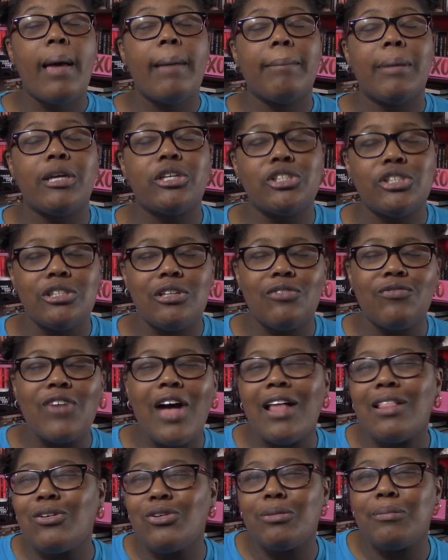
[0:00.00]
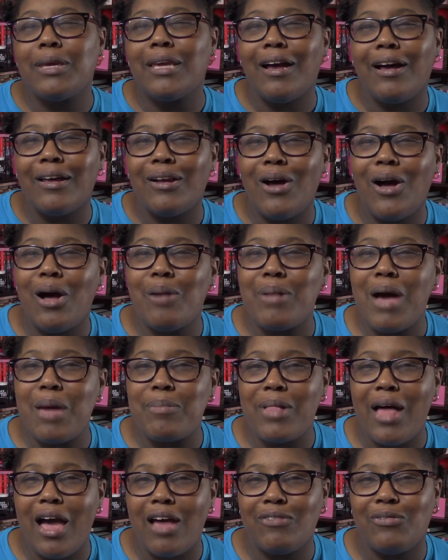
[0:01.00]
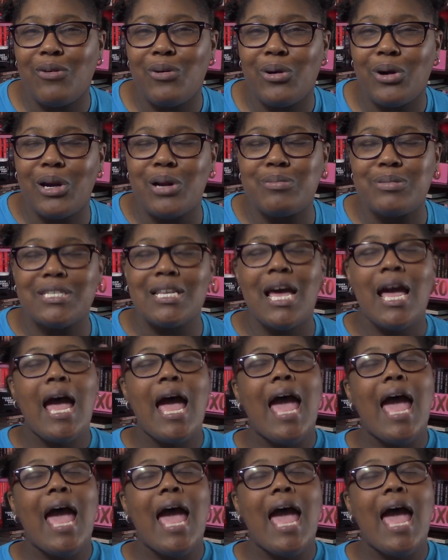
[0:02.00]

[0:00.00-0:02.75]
Make sure you're following me on all my platforms.